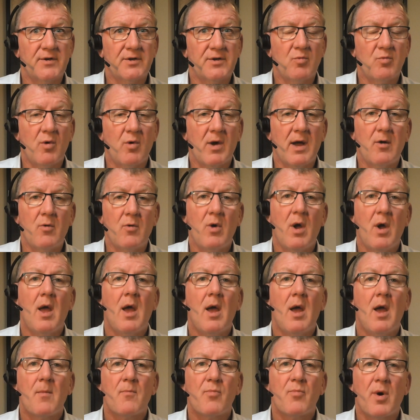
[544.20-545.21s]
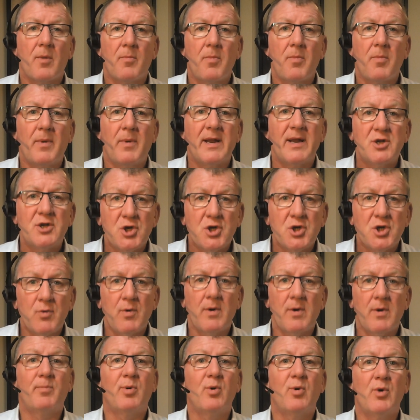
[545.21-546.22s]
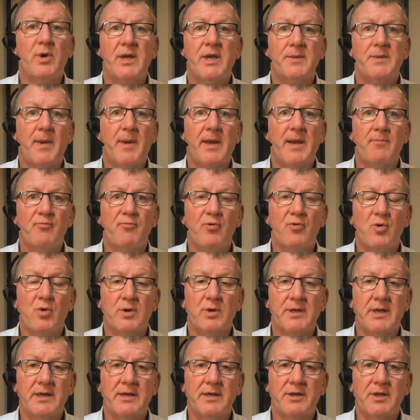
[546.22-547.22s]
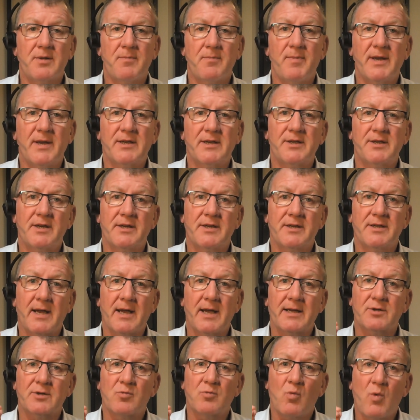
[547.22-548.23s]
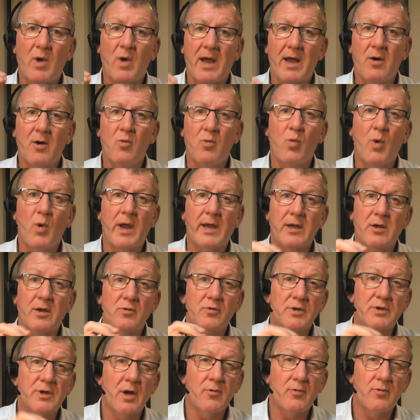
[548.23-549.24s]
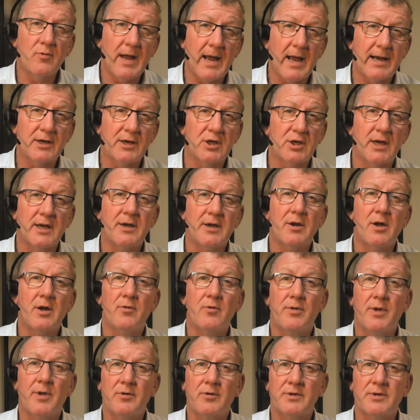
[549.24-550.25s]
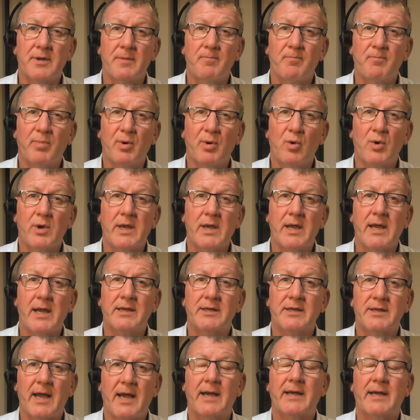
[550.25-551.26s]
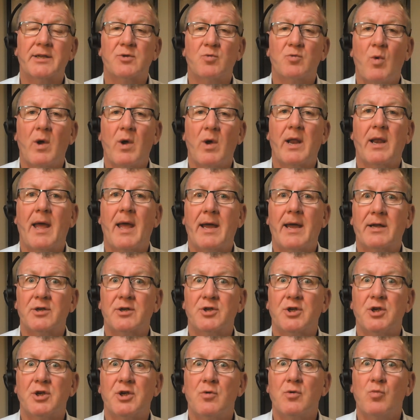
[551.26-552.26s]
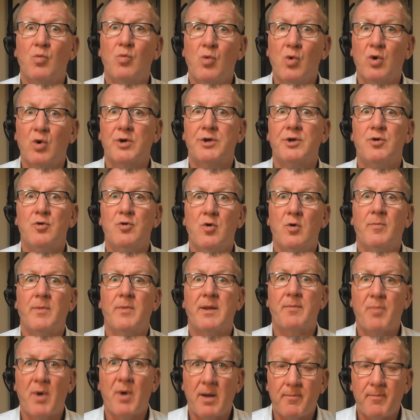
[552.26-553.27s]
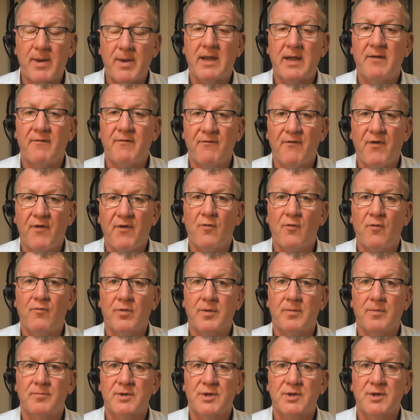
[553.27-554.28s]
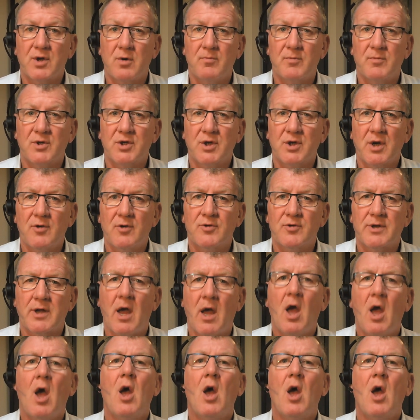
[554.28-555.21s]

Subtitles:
as well, probably new employees being brought into the business as well, where you don't actually know those employees as well as you would normally by being involved with them so much closer.